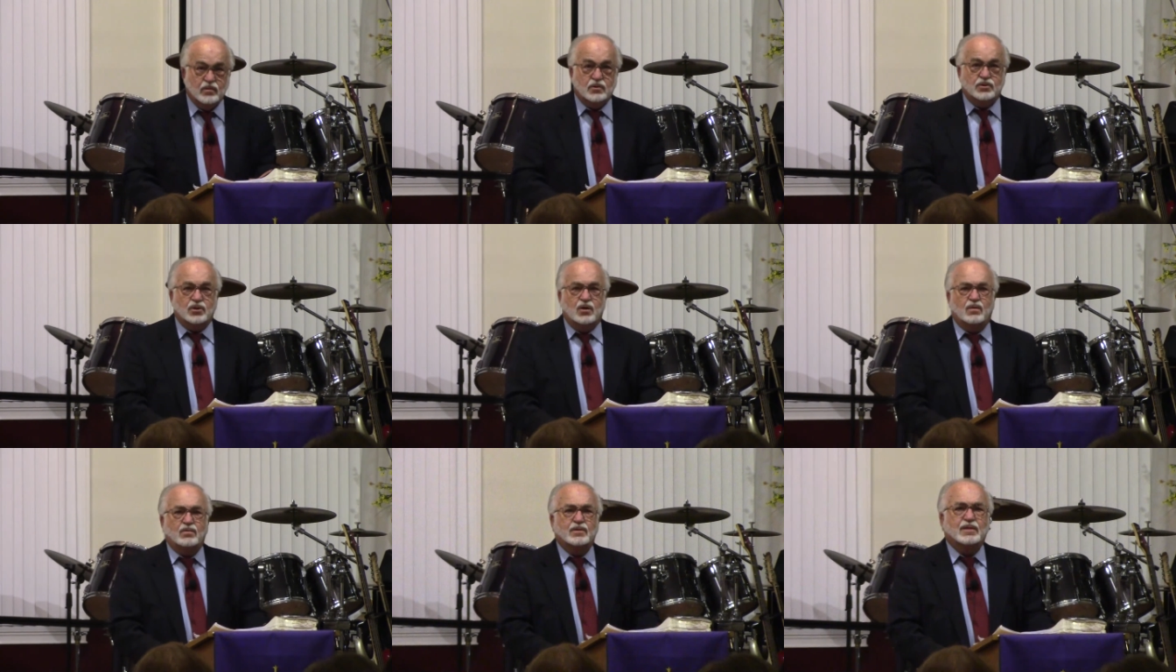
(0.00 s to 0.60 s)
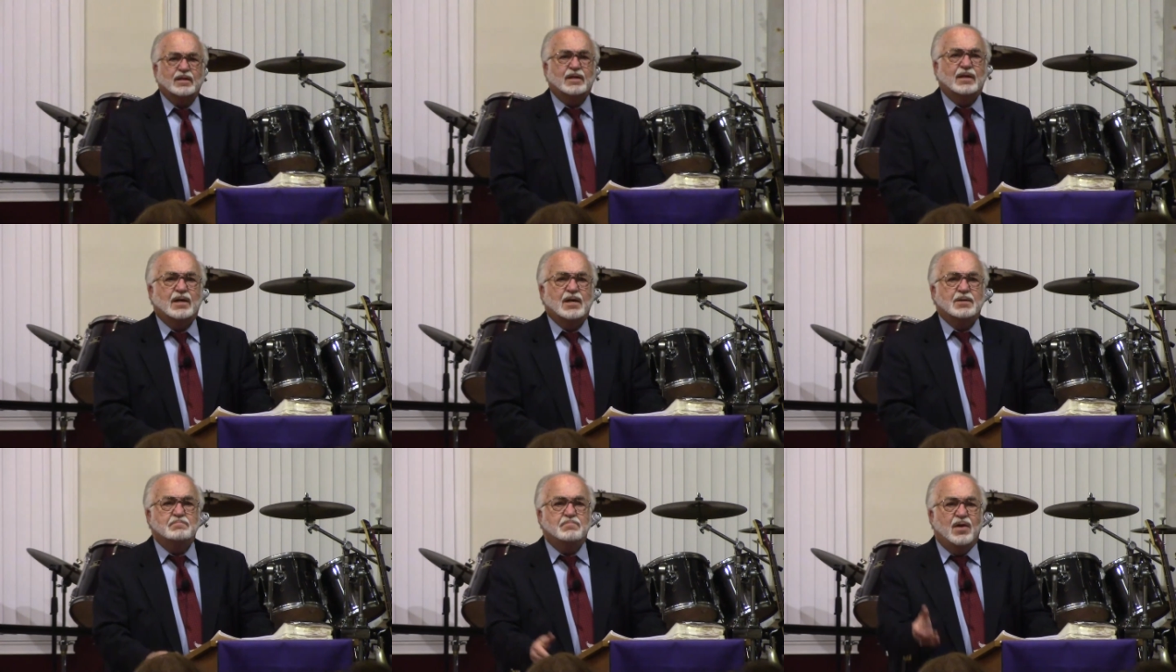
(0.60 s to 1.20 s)
So,
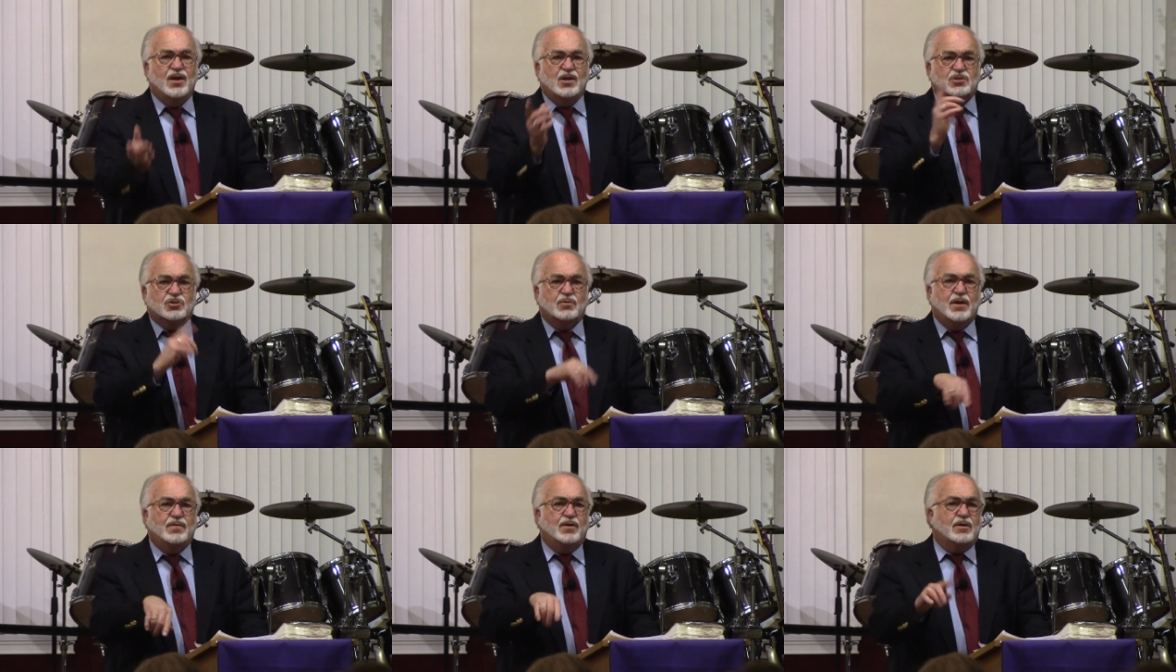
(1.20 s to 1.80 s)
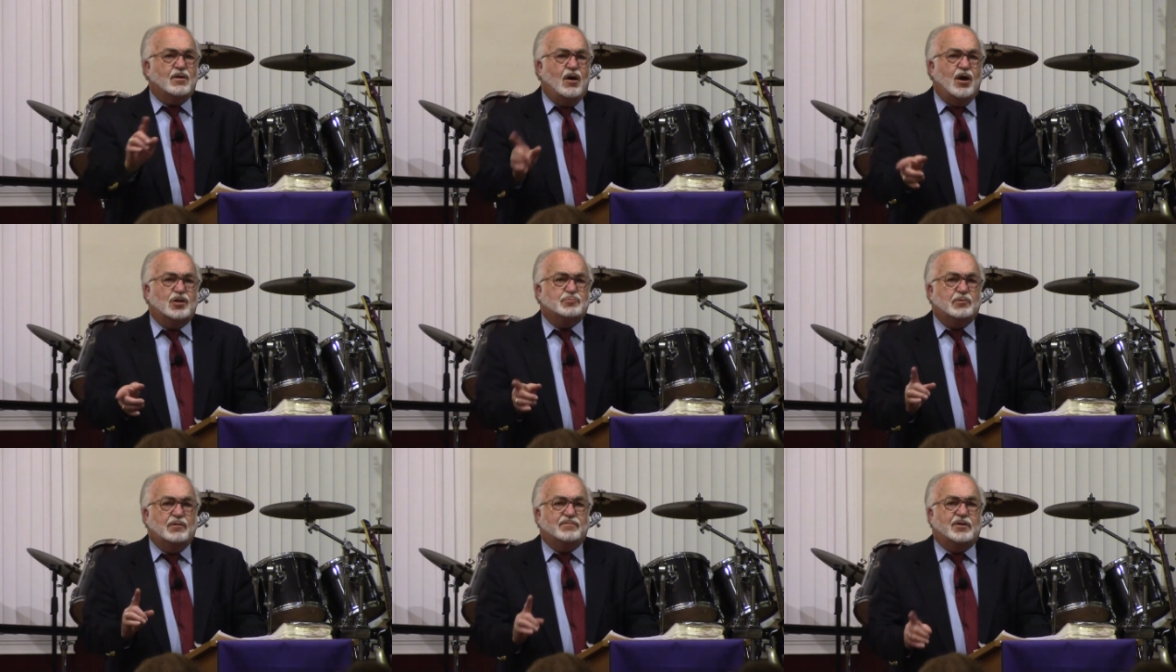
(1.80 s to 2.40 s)
ministering the
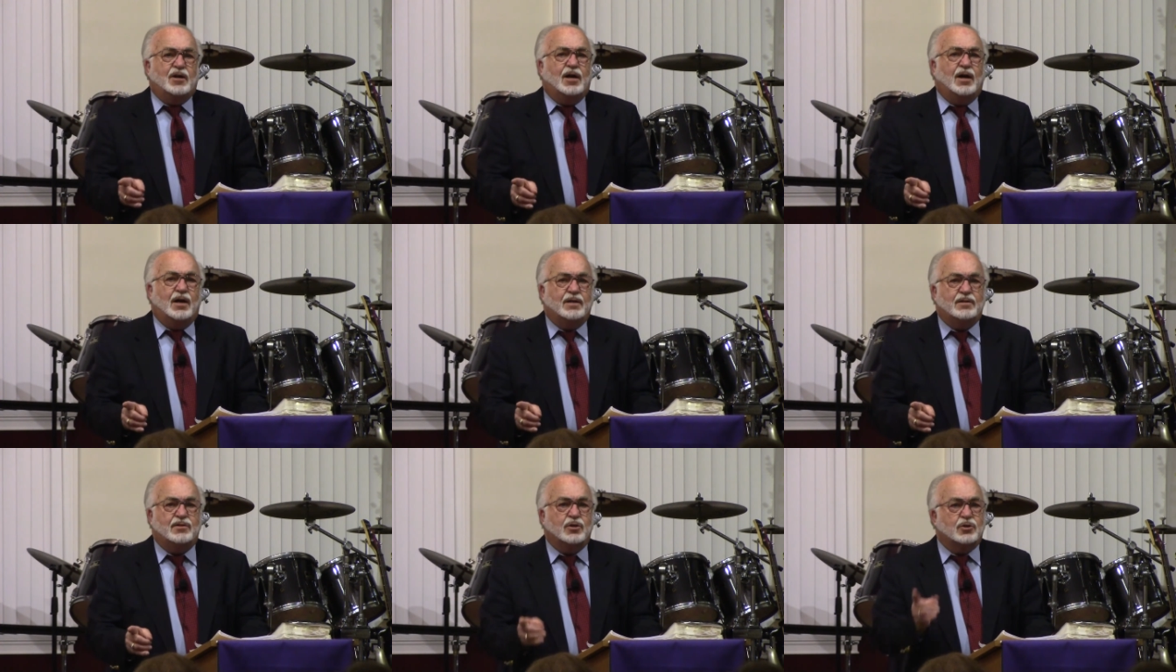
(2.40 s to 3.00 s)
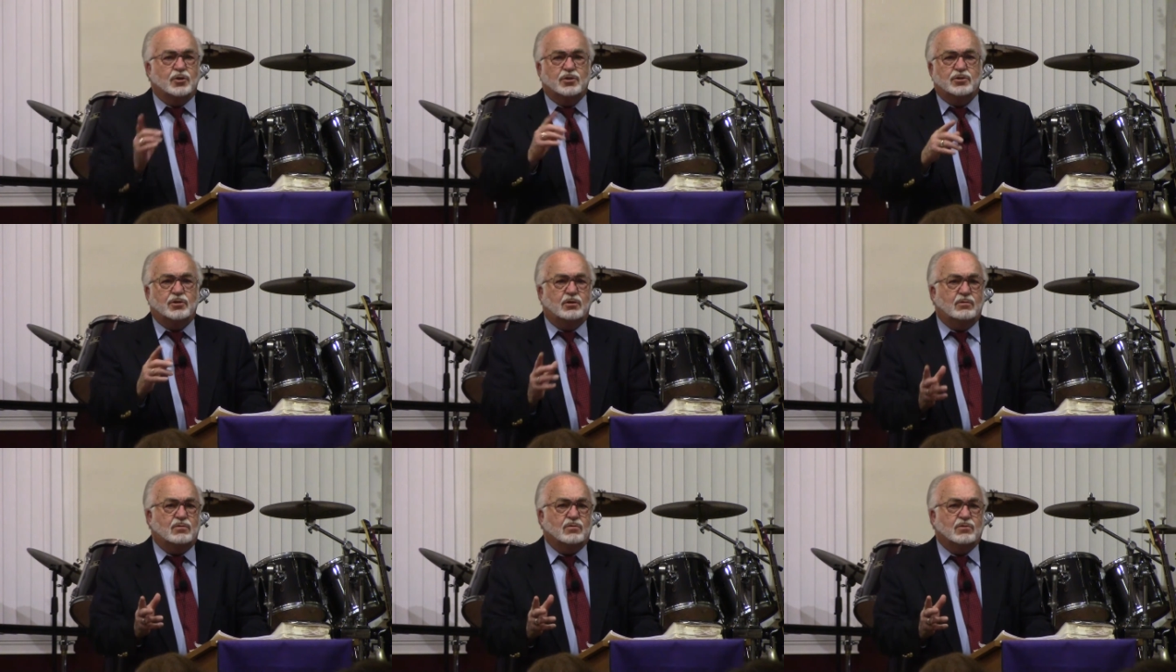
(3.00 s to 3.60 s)
gospel of God, the good
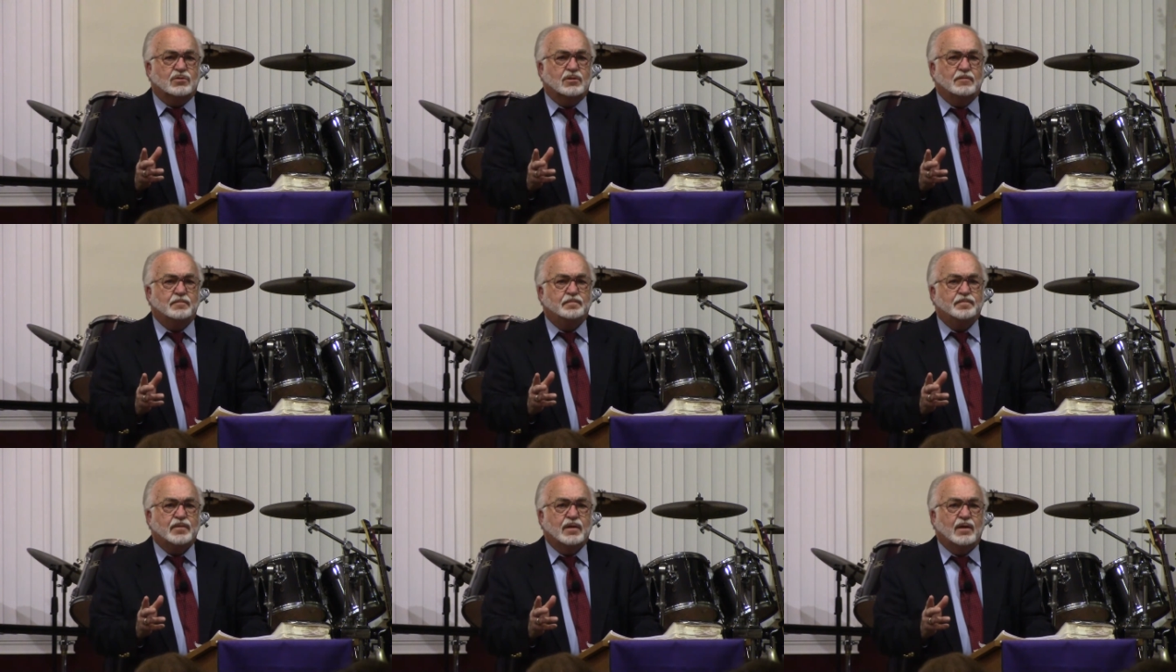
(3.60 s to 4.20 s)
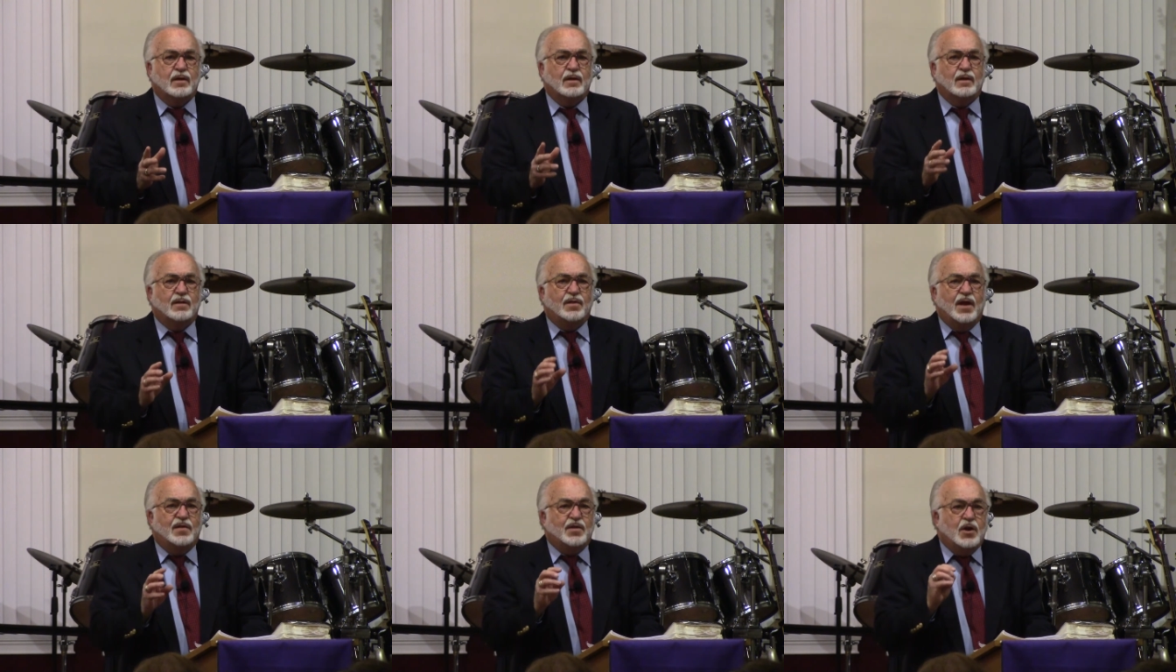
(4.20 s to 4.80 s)
news,
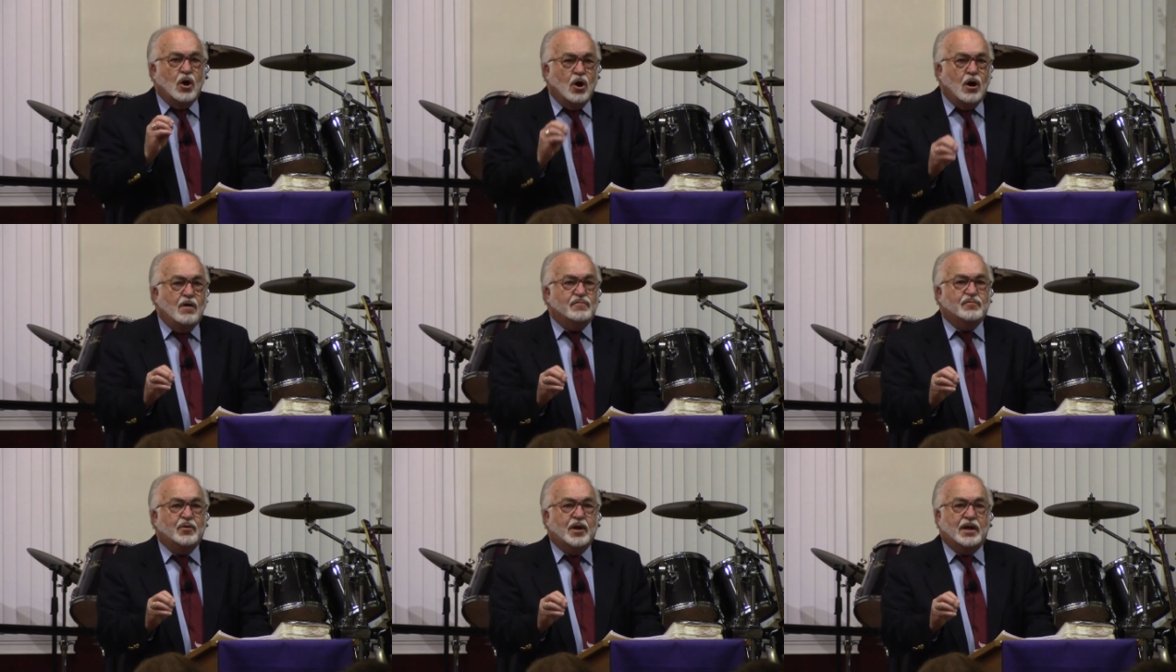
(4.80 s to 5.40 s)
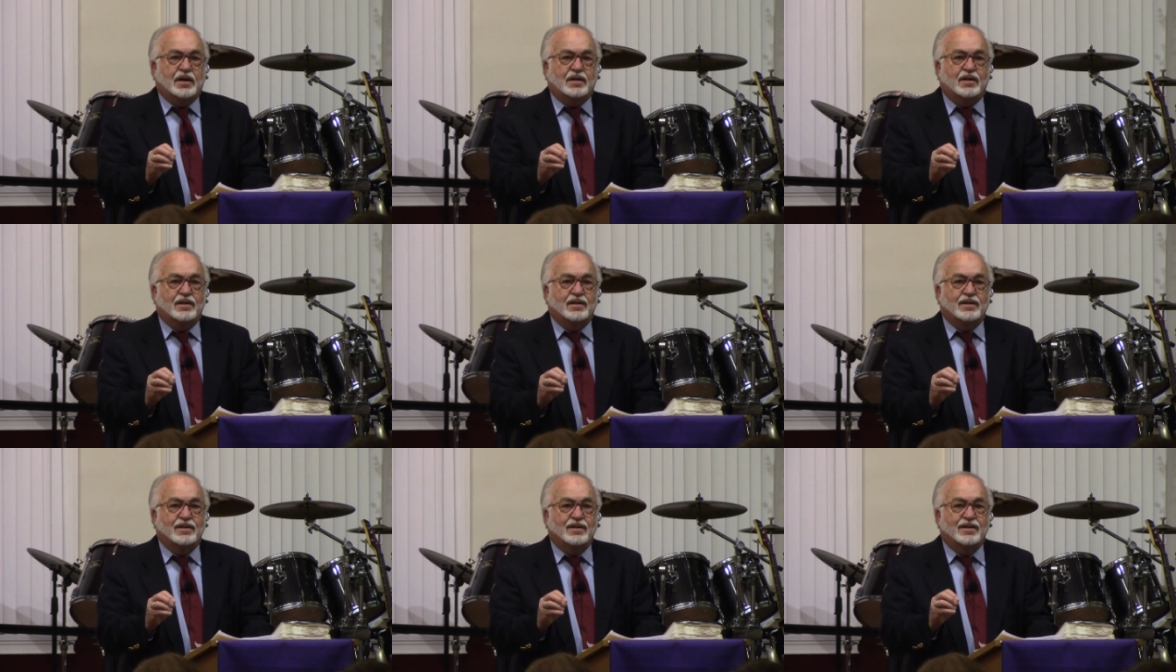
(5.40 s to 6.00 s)
that the offering
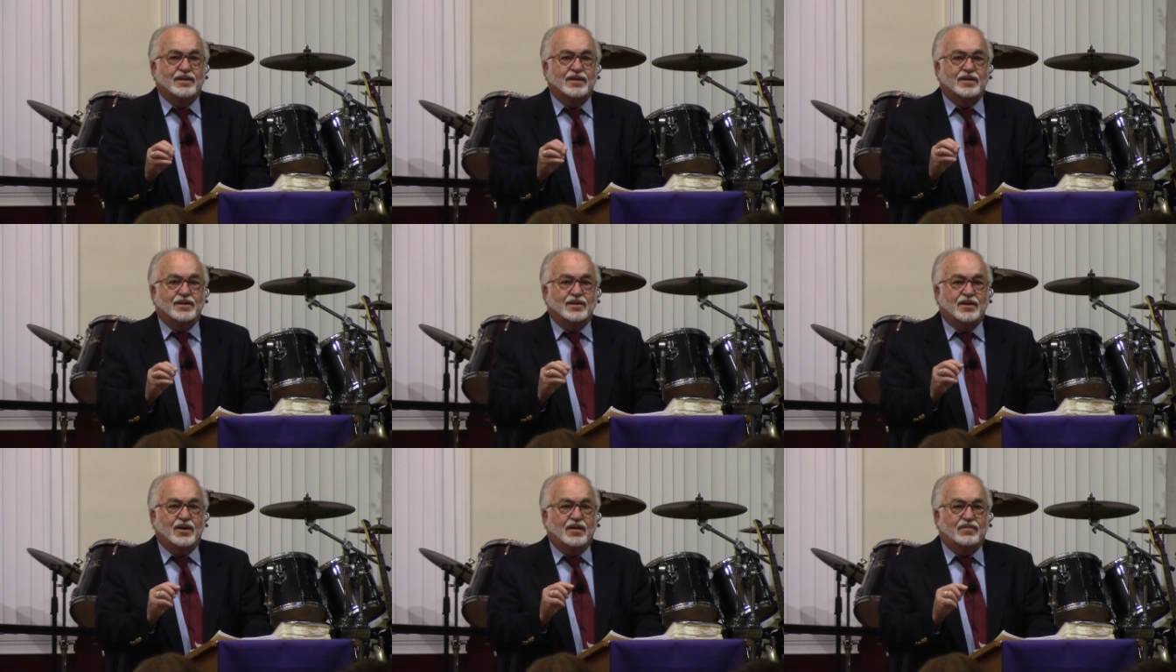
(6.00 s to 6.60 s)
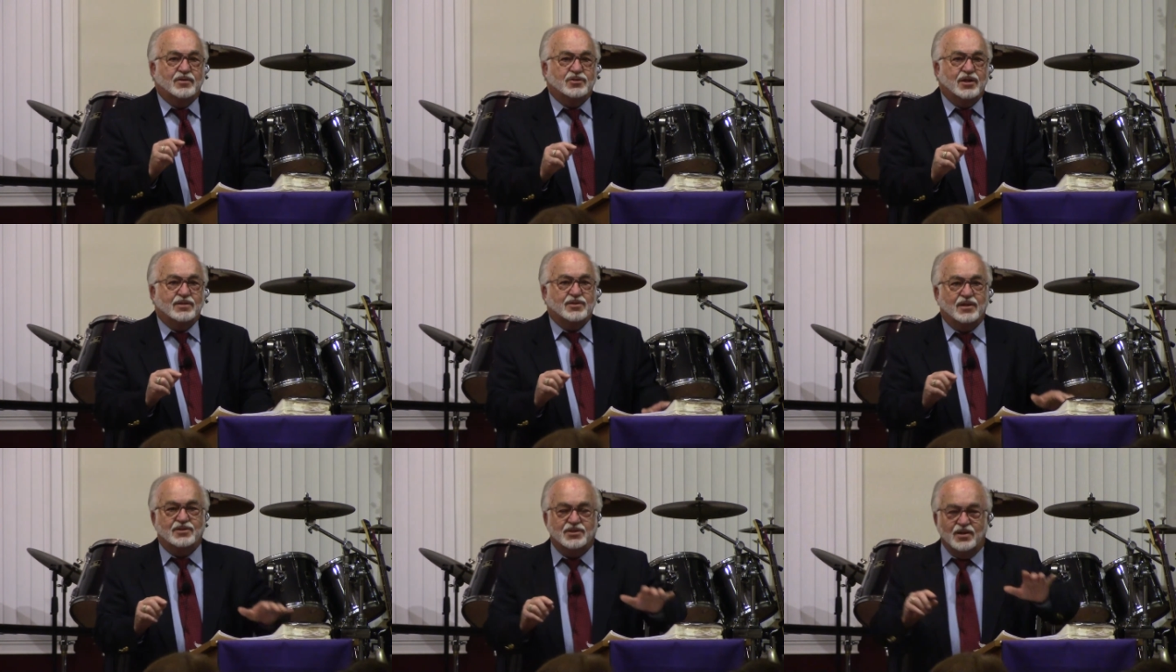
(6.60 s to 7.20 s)
of the
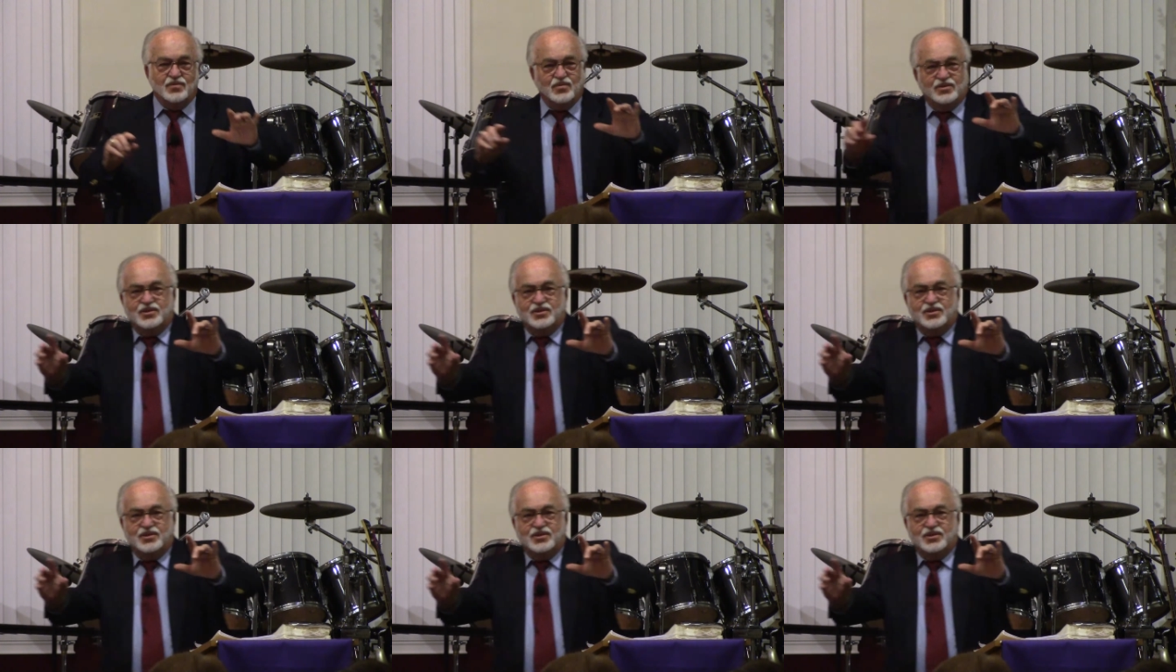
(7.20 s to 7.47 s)
Gentiles. See,